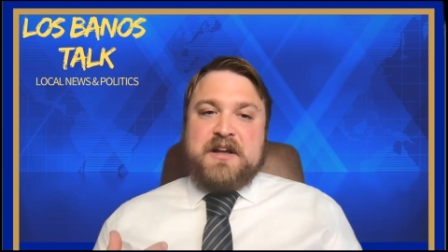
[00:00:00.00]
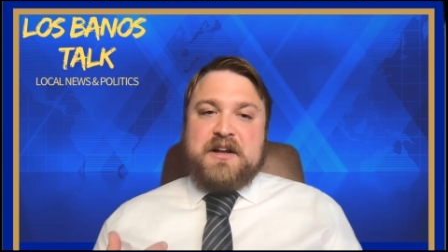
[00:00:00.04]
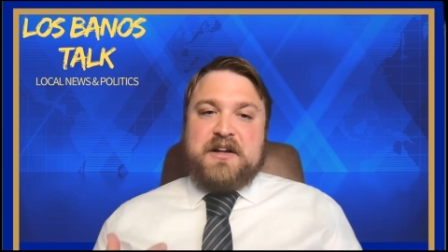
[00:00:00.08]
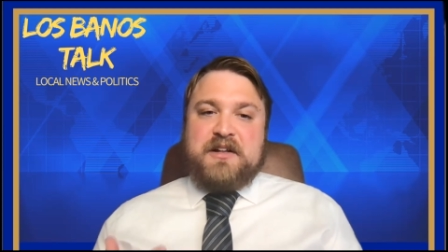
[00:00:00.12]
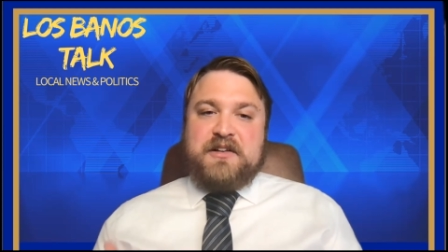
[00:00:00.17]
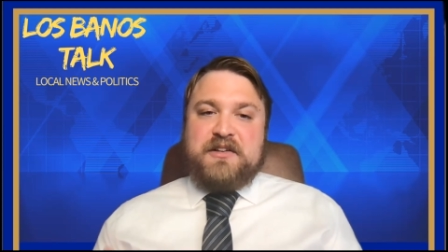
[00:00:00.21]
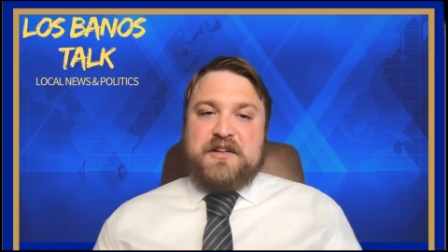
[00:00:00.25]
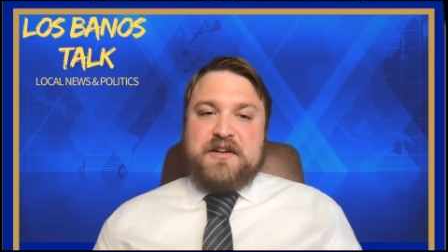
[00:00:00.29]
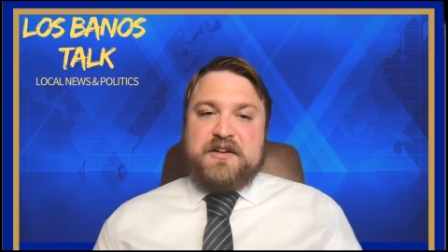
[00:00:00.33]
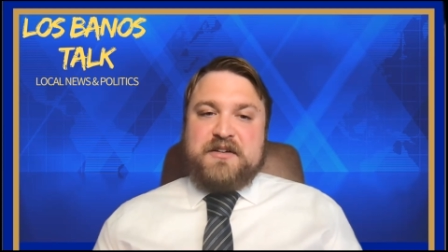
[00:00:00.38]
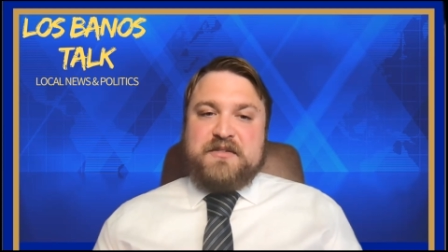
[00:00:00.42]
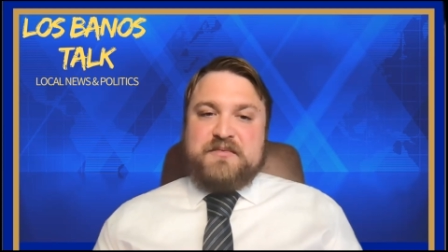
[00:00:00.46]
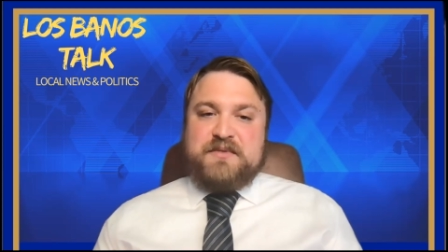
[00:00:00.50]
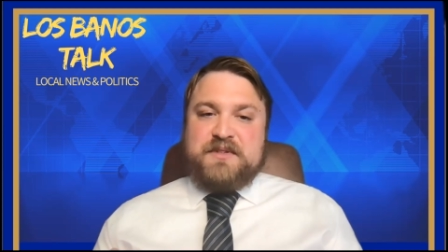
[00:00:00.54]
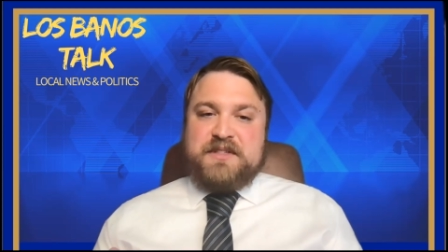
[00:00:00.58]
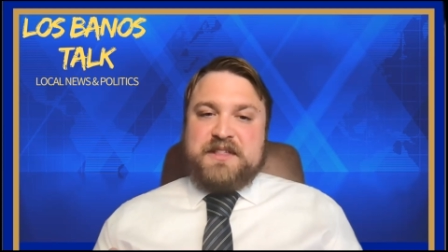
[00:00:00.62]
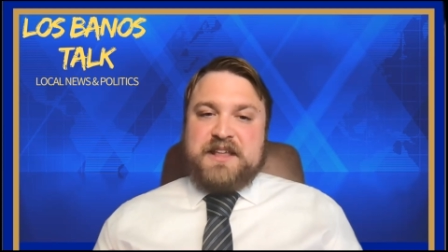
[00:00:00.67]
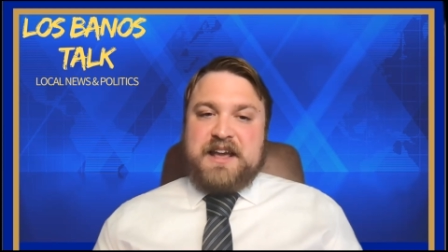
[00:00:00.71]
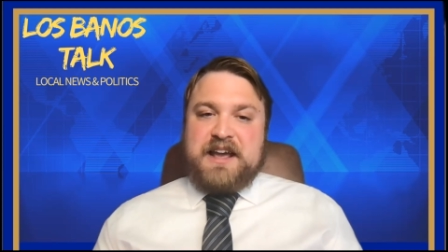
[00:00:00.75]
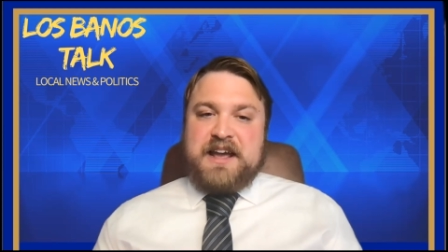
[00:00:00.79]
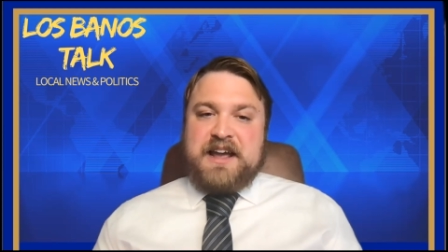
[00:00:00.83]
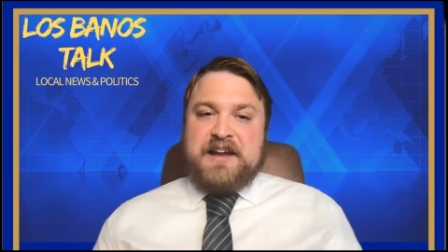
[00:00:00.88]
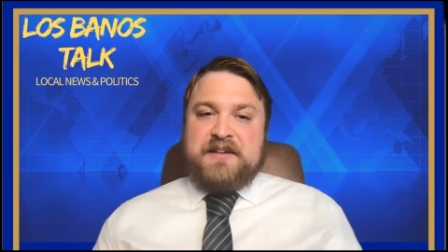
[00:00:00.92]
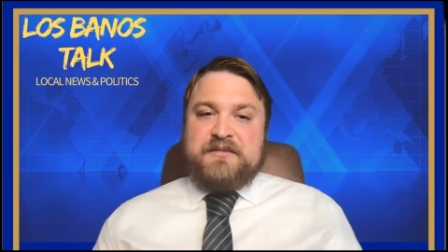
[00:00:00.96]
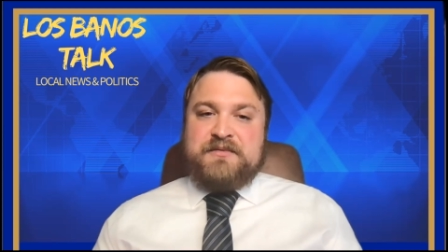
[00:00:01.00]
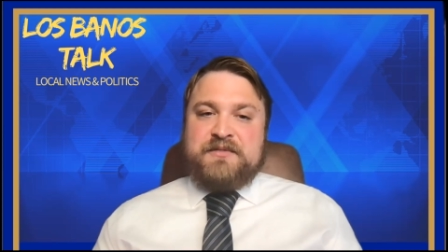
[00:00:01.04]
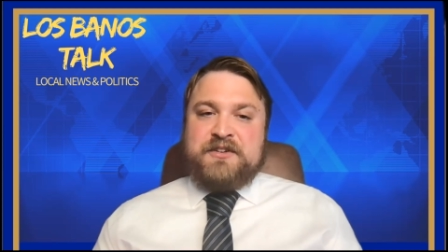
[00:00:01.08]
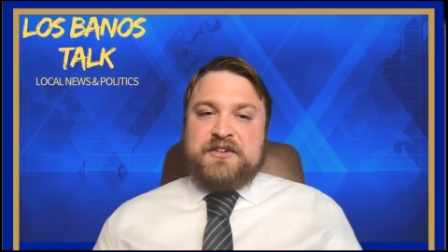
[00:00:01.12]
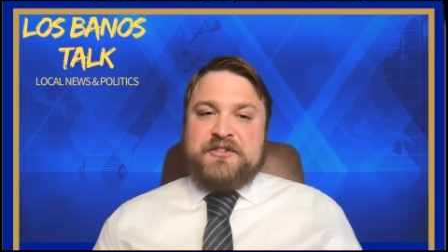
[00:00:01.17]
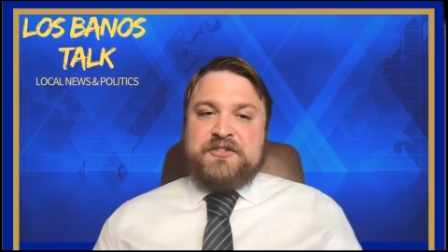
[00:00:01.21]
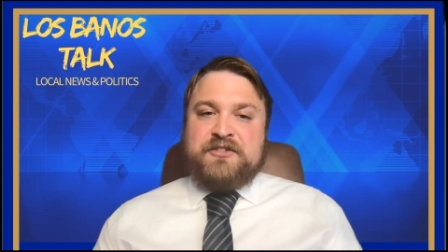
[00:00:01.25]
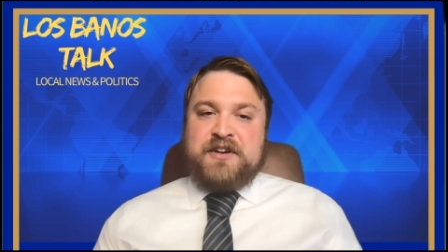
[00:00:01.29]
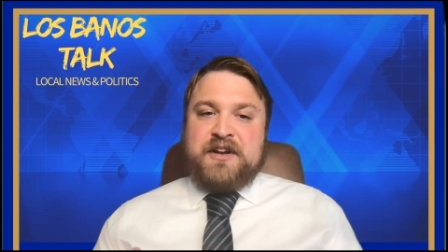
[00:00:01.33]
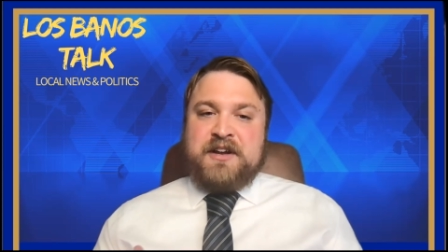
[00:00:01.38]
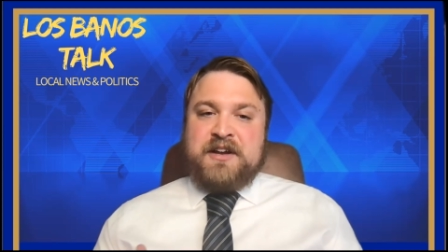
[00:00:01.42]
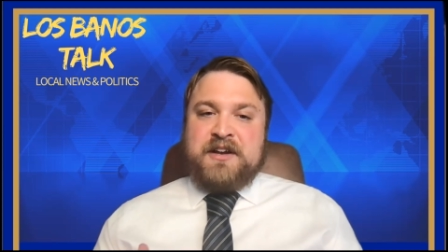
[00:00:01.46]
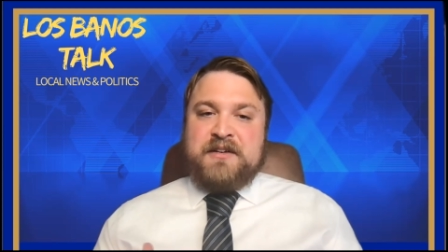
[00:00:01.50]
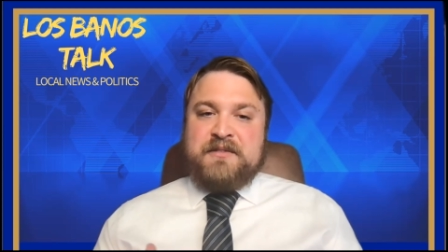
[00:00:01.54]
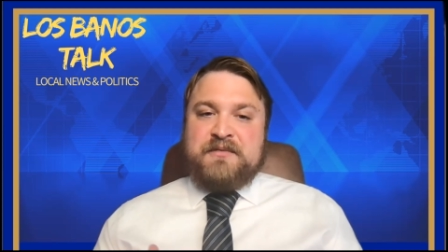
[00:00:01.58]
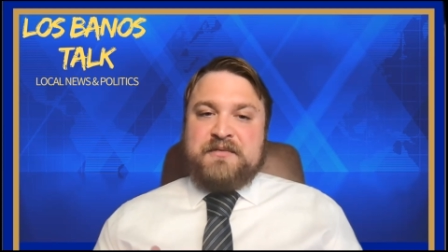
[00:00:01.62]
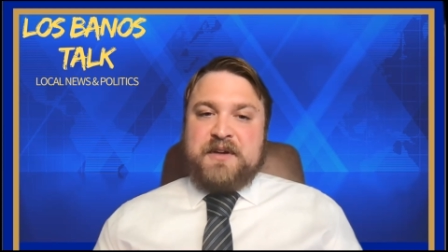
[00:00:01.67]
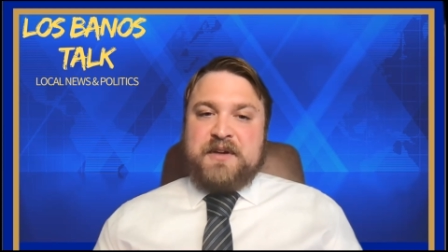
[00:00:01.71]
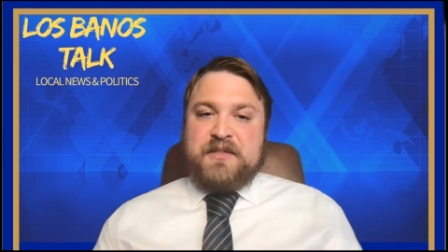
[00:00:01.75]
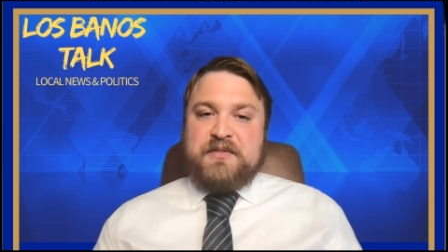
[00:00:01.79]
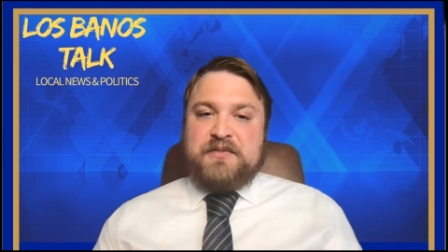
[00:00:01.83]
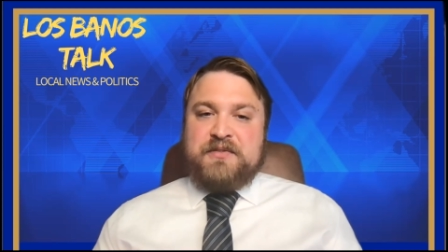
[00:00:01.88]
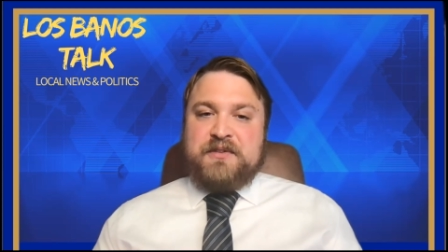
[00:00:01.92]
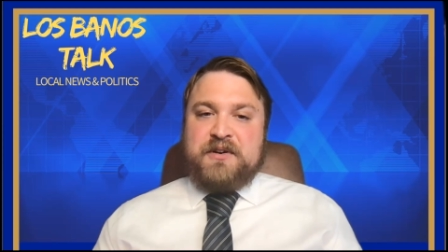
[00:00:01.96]
along with the average of
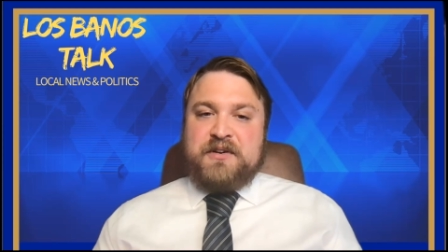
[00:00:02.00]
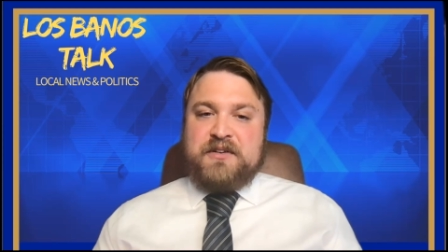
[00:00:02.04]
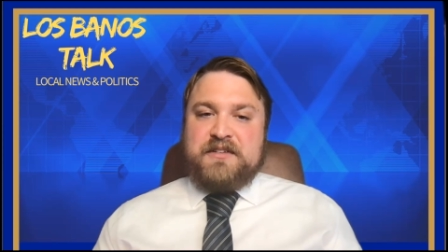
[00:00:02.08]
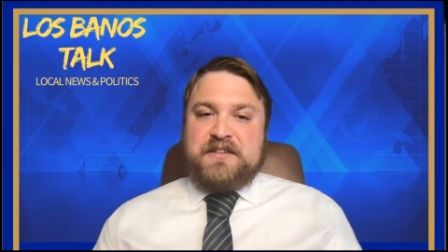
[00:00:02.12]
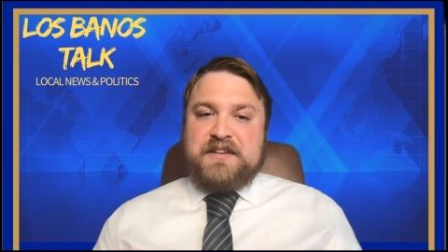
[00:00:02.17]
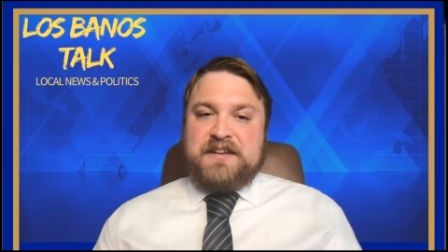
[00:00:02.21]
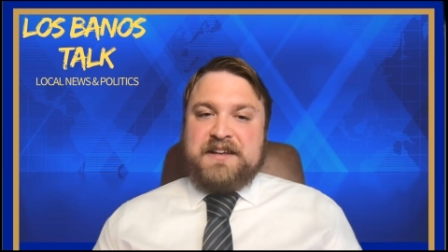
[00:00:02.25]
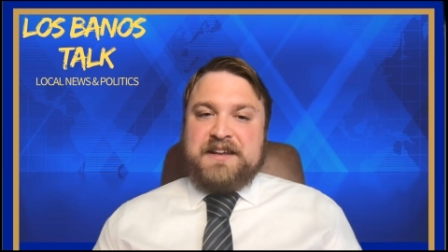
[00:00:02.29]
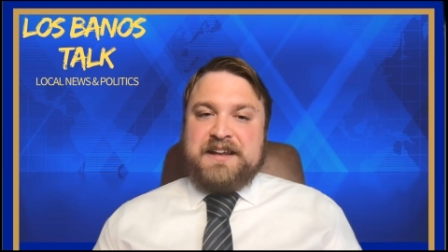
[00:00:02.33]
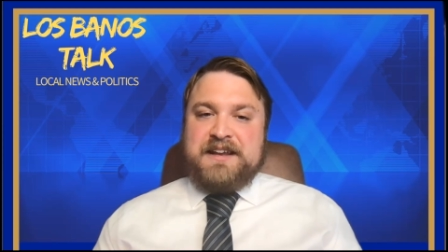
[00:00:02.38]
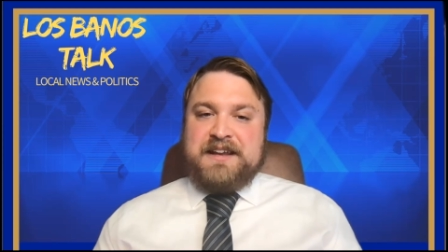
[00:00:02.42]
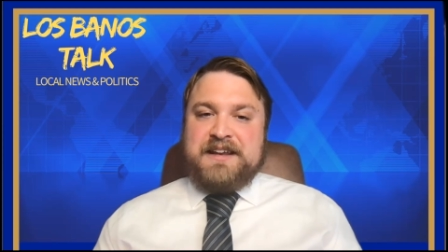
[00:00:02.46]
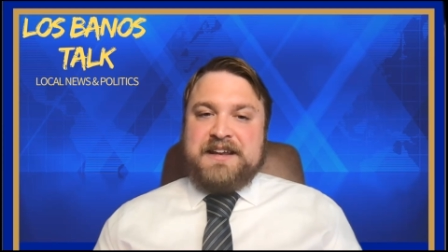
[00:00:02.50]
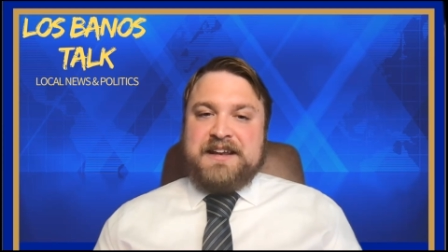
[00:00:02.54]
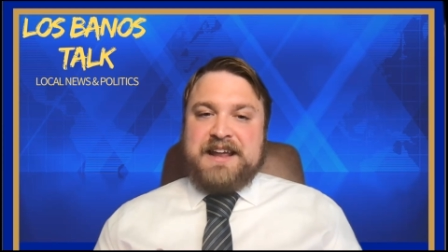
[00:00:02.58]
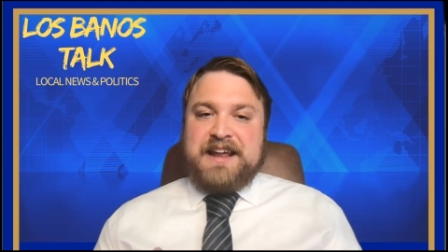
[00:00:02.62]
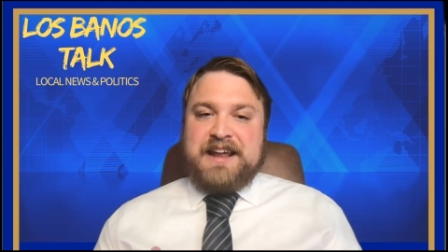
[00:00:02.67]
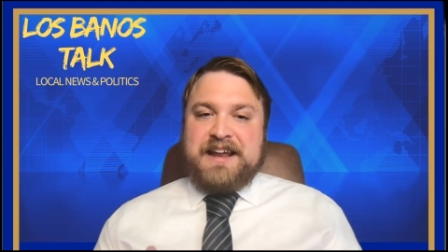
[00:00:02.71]
13